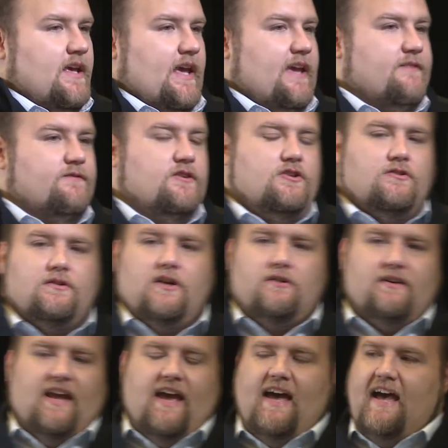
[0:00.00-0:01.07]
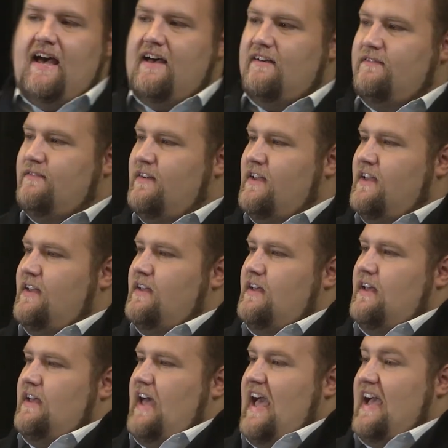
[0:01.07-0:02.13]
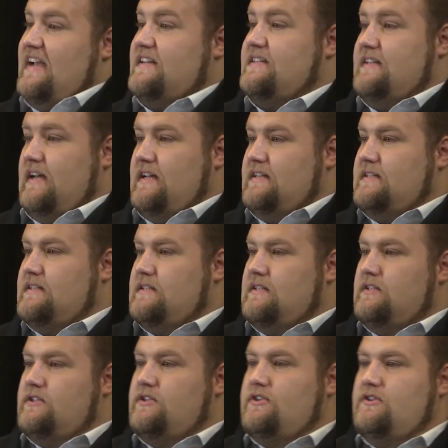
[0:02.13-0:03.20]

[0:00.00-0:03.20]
if you don't have access